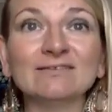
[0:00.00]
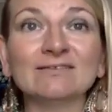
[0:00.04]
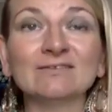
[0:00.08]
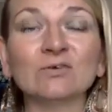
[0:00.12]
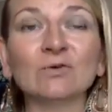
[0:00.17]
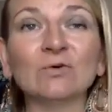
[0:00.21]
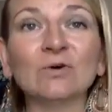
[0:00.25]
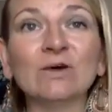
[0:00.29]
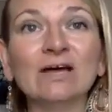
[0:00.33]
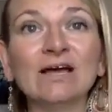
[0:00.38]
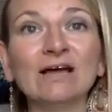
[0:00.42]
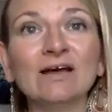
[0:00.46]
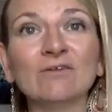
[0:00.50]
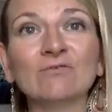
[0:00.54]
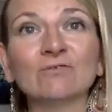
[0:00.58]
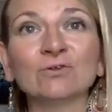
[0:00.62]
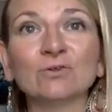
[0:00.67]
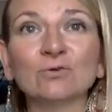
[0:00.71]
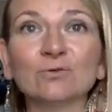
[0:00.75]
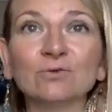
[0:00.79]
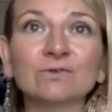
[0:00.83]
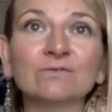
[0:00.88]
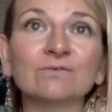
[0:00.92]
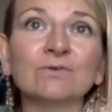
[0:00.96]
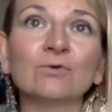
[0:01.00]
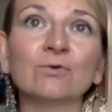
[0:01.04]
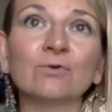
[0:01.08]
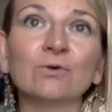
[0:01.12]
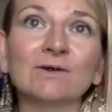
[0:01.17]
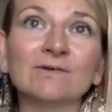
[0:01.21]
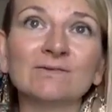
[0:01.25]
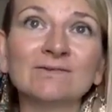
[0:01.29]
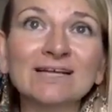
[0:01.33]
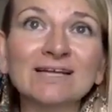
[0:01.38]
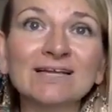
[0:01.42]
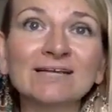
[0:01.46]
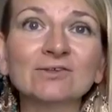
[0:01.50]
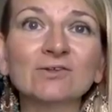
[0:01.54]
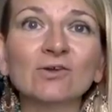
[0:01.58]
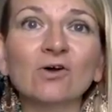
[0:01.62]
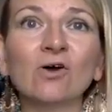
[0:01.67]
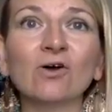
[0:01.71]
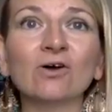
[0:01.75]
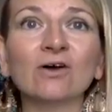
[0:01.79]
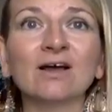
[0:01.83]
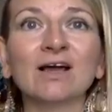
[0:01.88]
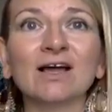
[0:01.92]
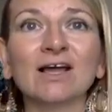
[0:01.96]
So for those of you who are on
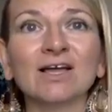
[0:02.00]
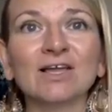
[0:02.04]
TikTok,